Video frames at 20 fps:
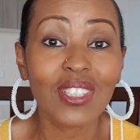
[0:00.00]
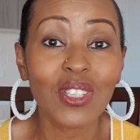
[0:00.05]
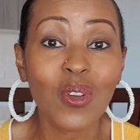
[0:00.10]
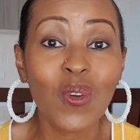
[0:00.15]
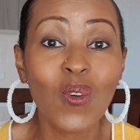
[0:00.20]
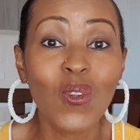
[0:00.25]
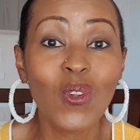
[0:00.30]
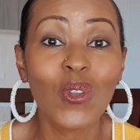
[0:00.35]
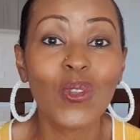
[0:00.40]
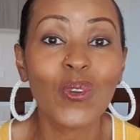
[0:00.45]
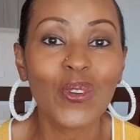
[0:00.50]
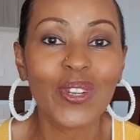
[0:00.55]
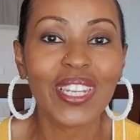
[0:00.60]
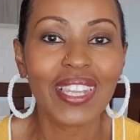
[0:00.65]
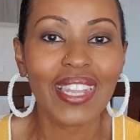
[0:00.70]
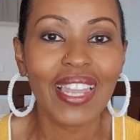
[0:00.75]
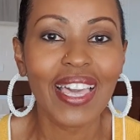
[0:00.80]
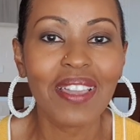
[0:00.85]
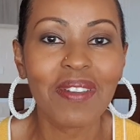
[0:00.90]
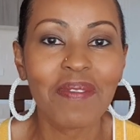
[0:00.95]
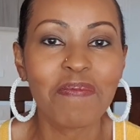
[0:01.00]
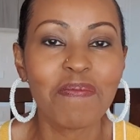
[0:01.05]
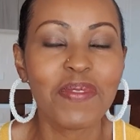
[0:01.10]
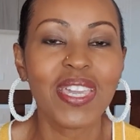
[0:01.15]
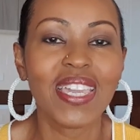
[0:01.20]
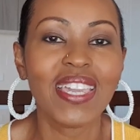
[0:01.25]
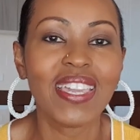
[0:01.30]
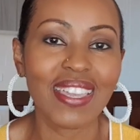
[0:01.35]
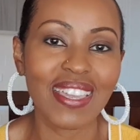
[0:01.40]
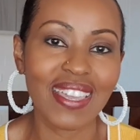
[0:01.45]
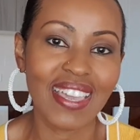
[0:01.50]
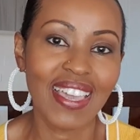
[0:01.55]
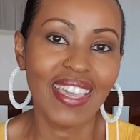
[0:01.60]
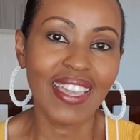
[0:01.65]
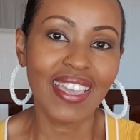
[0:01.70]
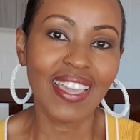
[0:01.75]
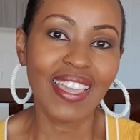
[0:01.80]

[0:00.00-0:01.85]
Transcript: else who looked like me